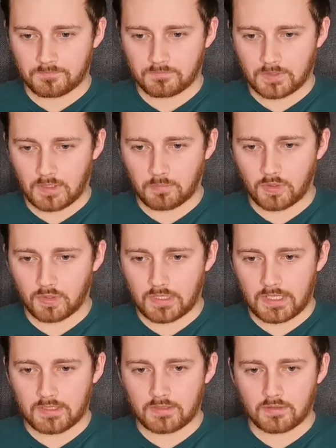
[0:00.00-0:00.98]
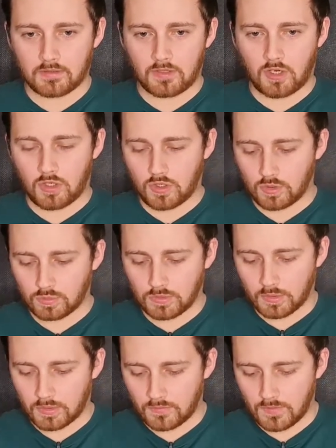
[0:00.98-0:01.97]
not getting a whole
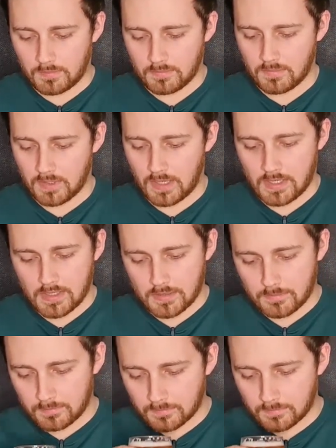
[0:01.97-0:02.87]
load of them. Well,